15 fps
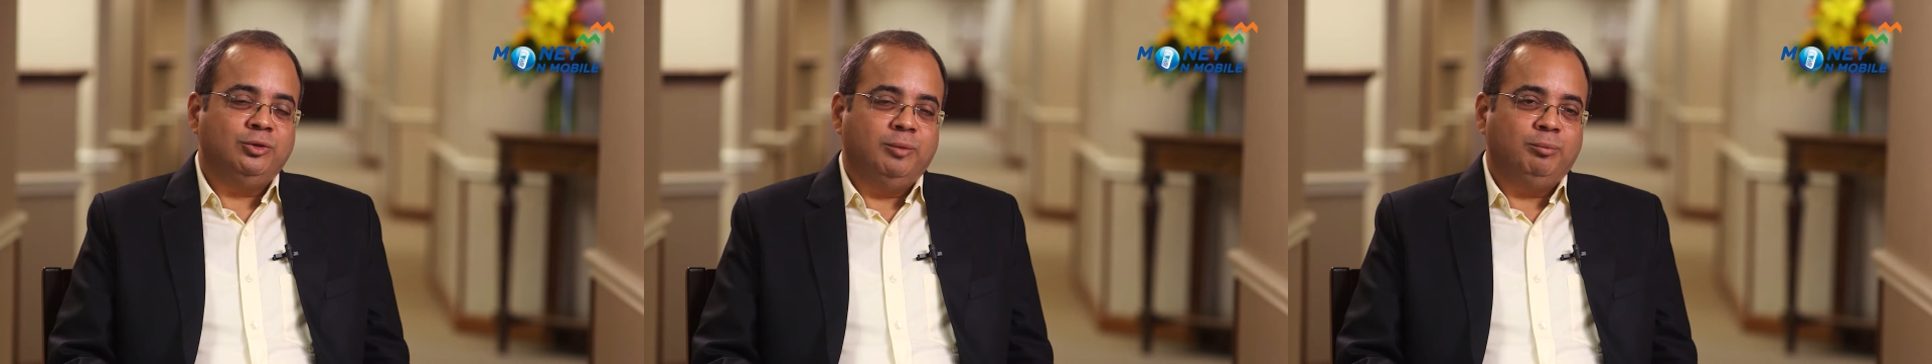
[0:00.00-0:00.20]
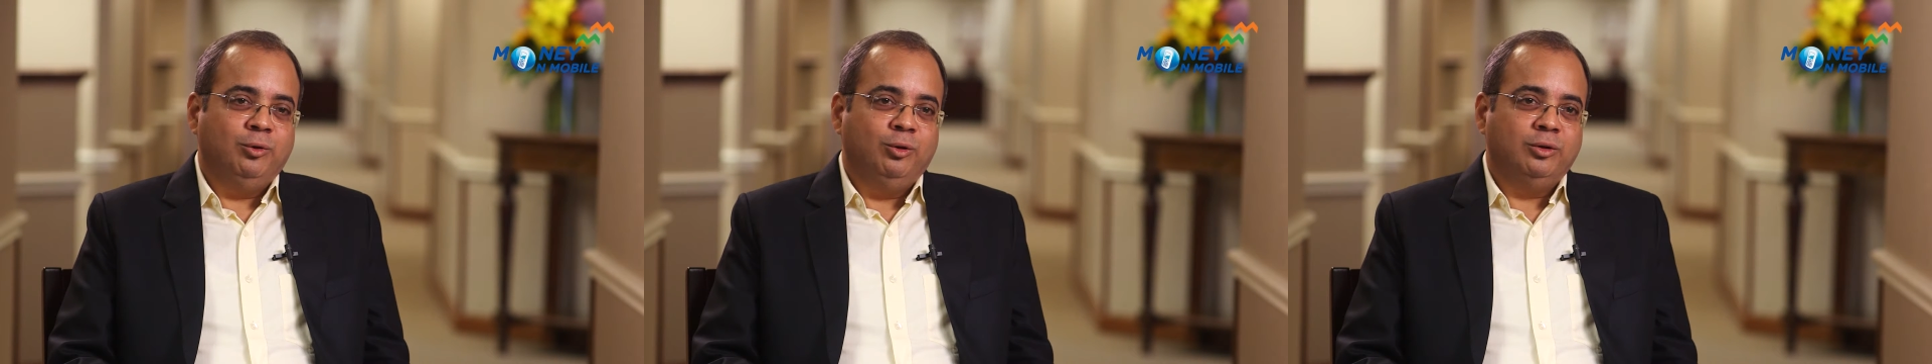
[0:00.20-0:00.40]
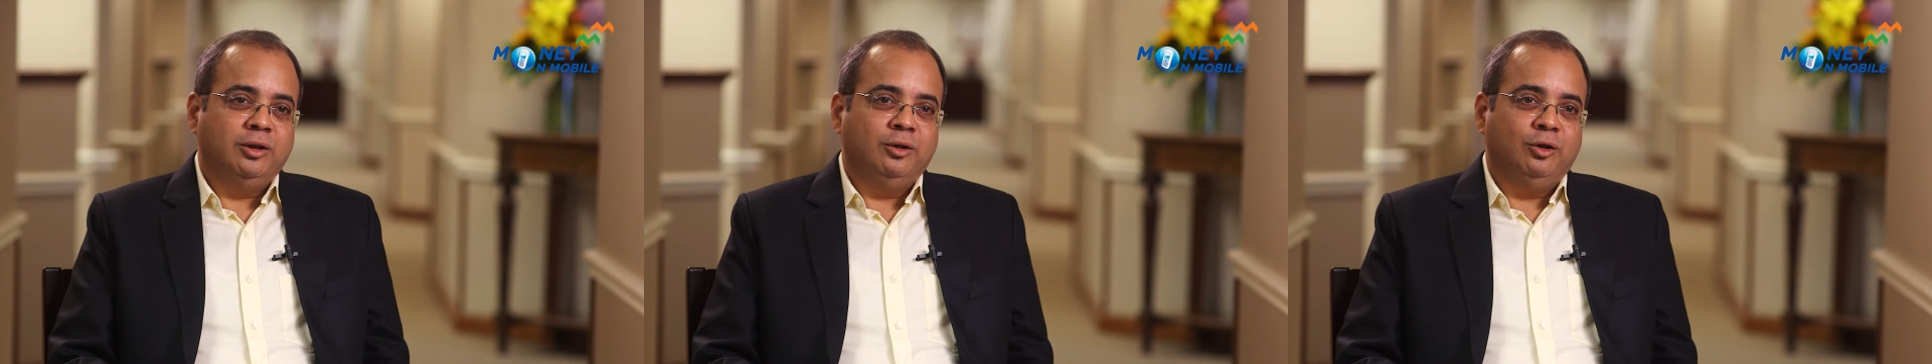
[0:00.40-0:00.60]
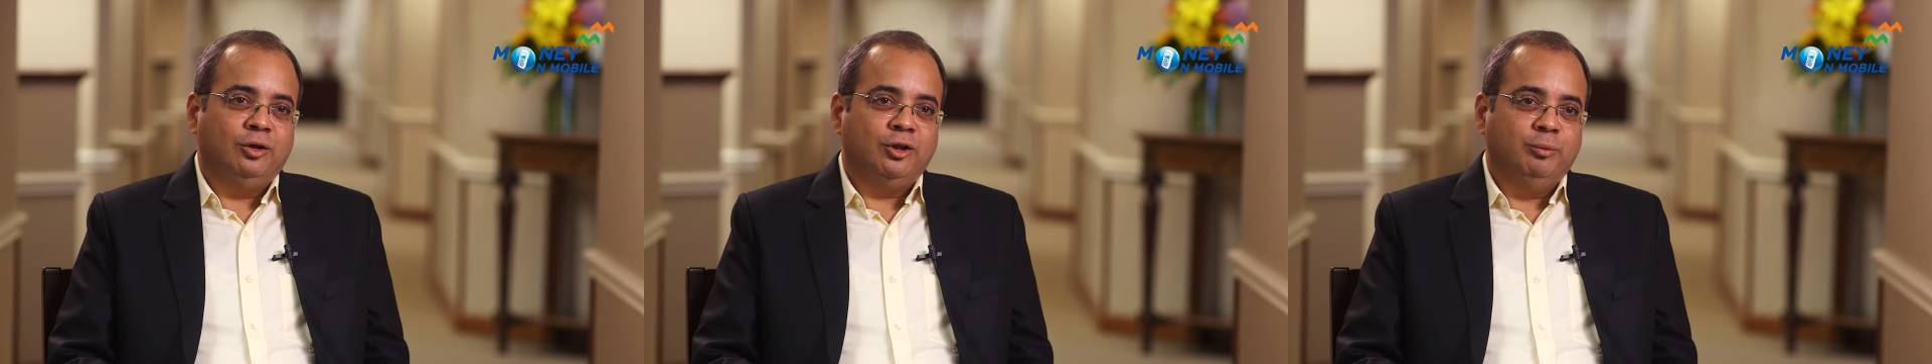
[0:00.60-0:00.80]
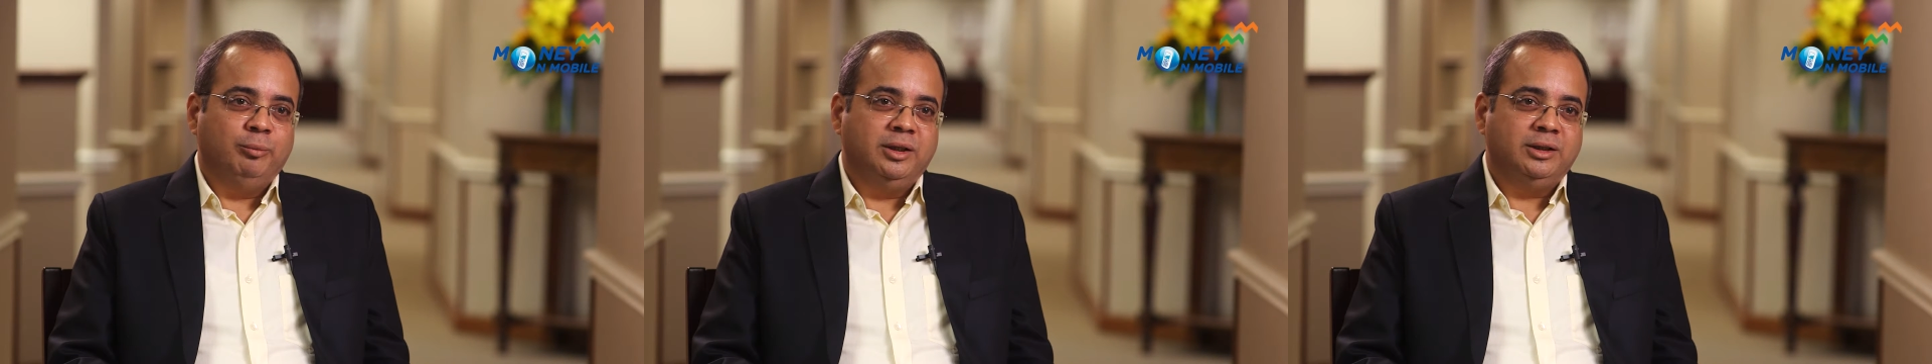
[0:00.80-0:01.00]
upload the
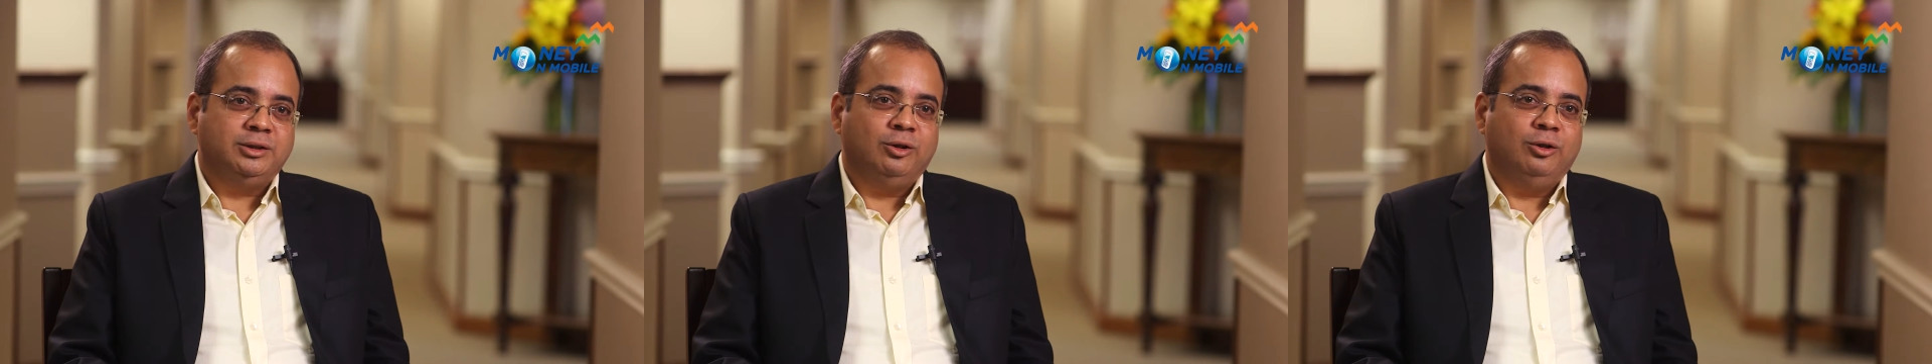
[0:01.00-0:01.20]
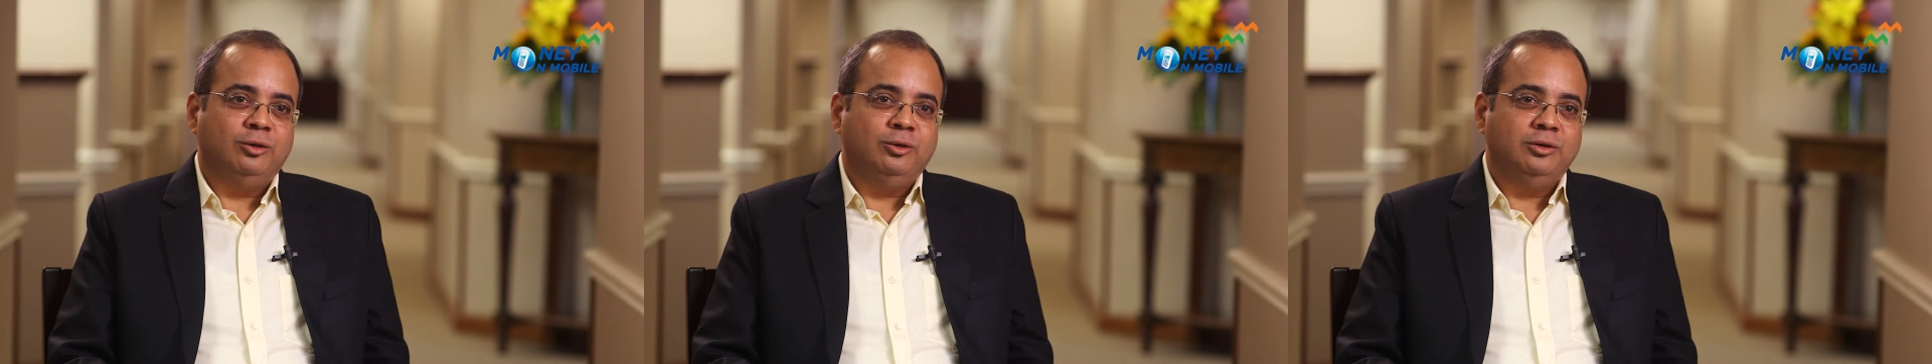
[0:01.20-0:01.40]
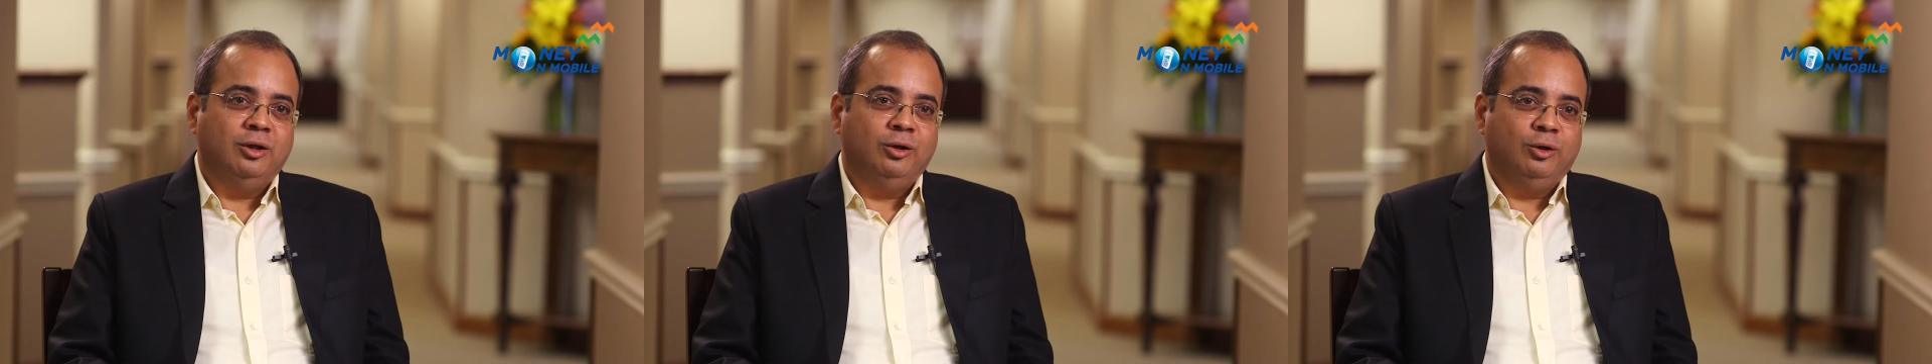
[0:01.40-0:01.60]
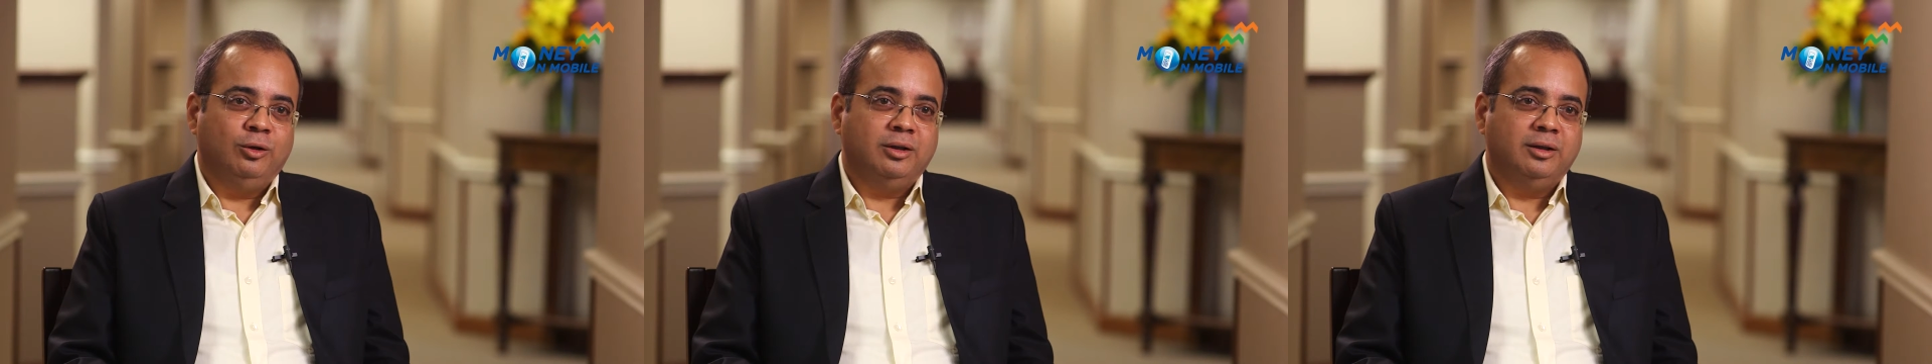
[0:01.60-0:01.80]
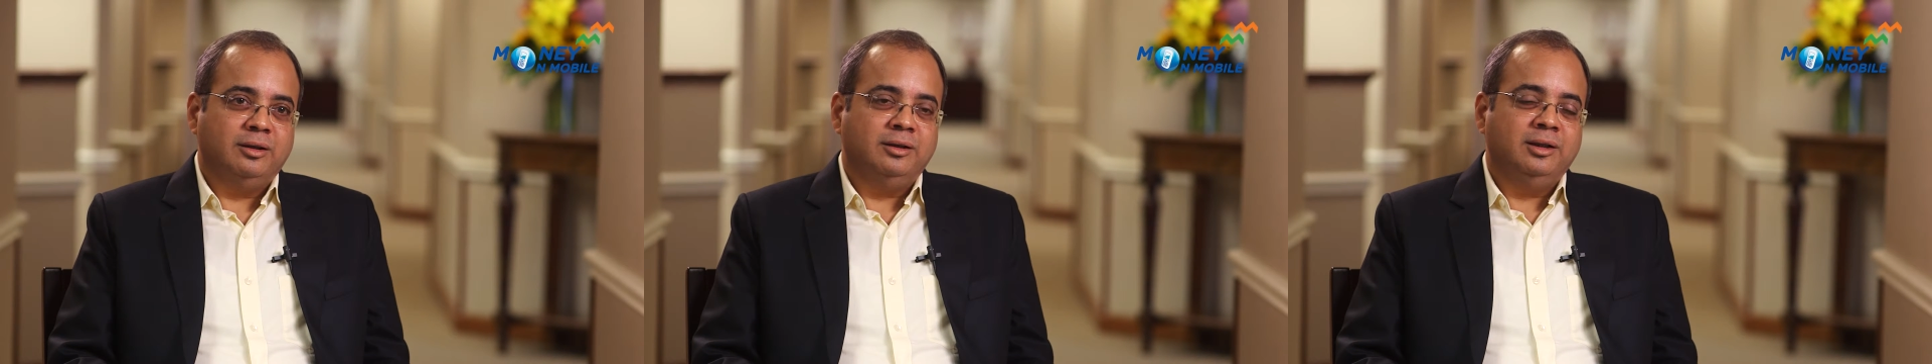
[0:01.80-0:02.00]
documents onto the
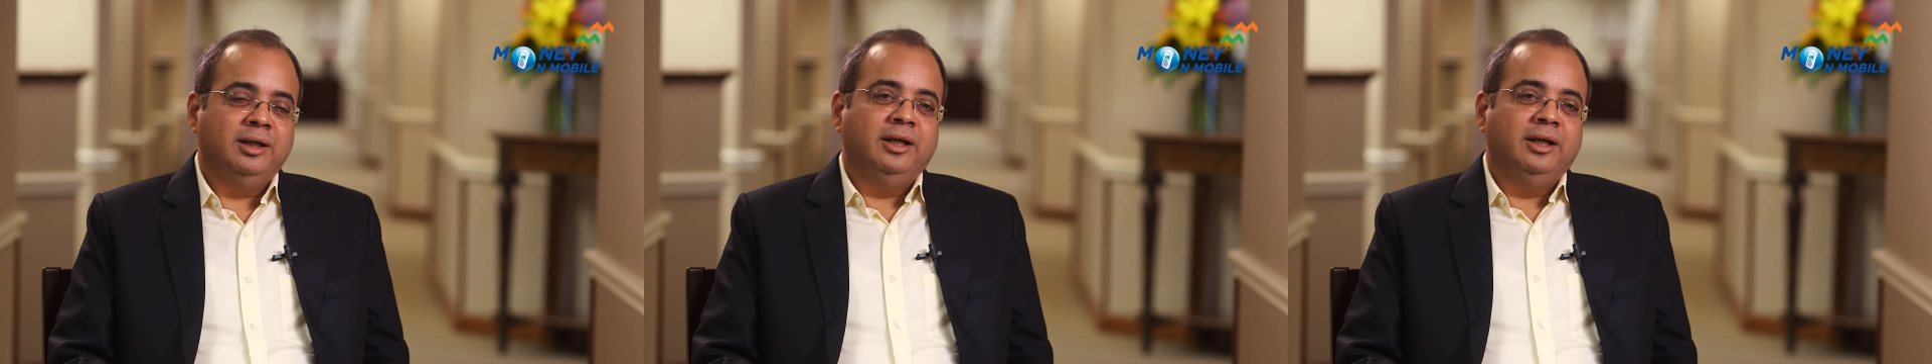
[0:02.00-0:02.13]
locker